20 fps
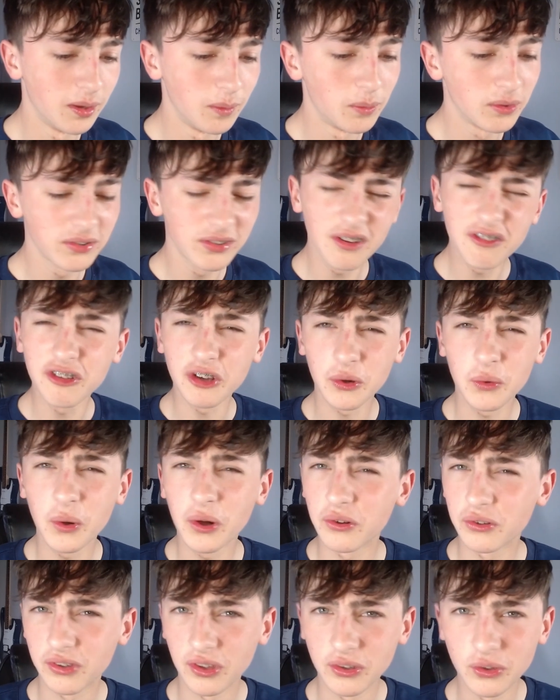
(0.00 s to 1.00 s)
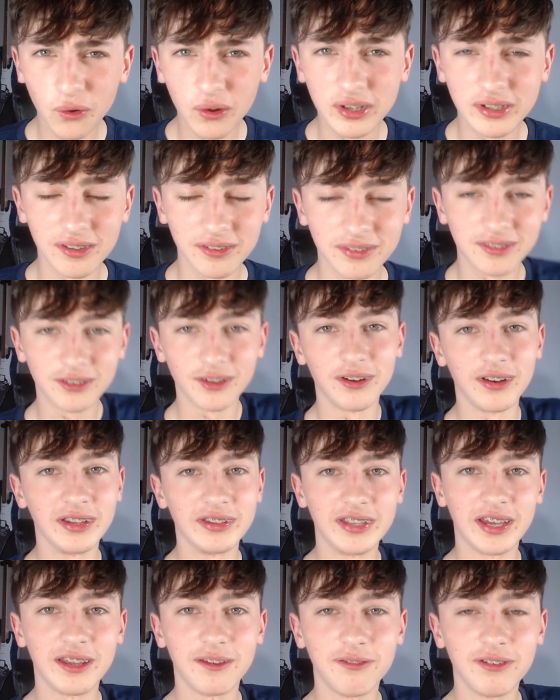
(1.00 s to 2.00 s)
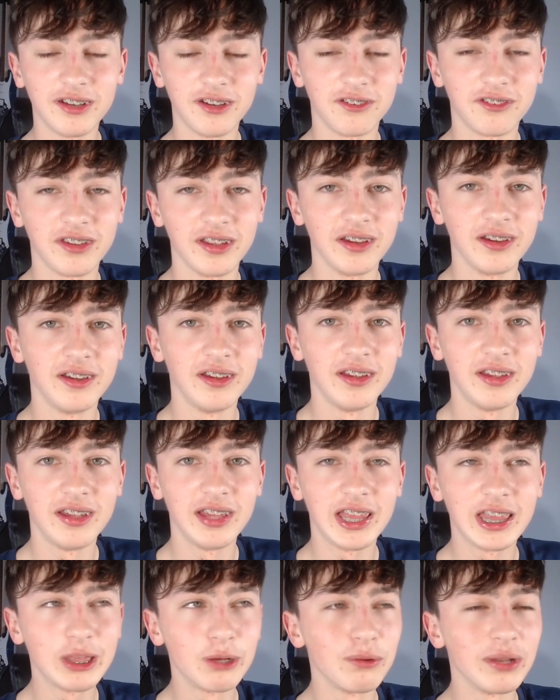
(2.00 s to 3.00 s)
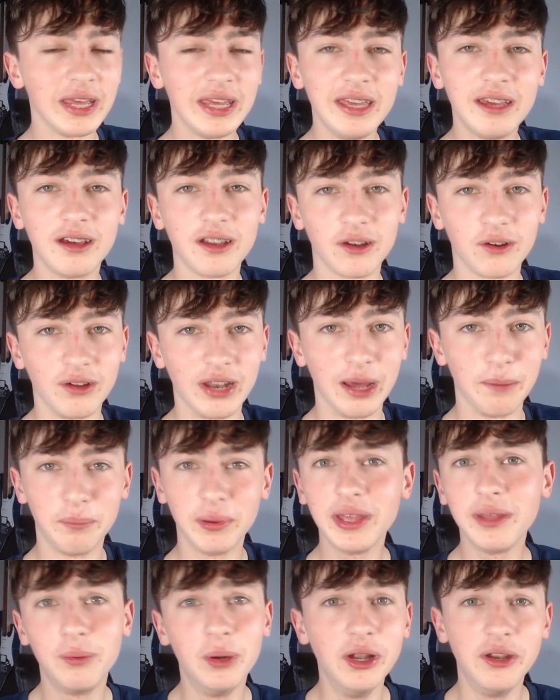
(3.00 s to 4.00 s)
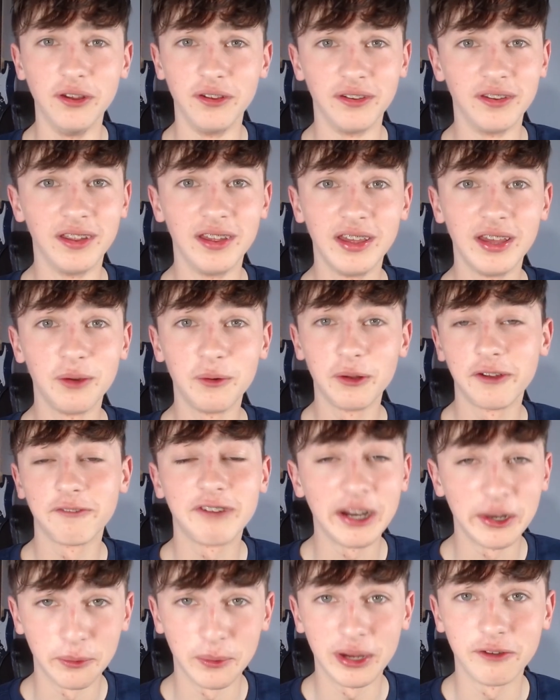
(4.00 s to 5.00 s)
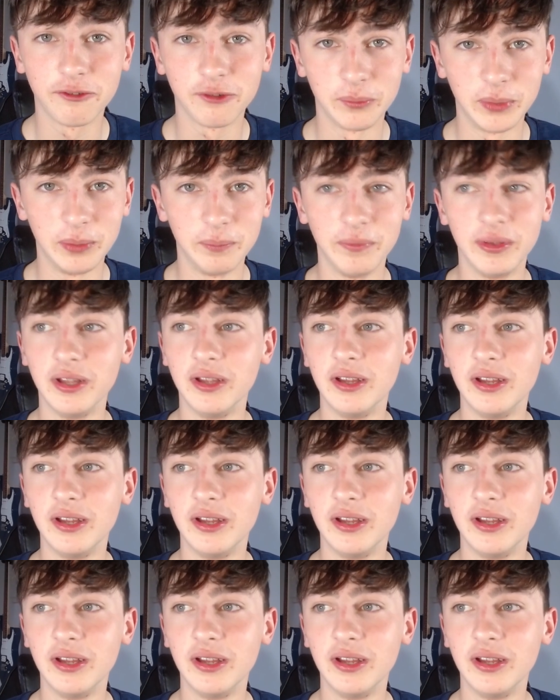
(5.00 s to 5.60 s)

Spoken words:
But Sergio Aguero was annoyed at Sterling that he finished it. He thought that he could have got that, but he wouldn't. He would have ran away from him.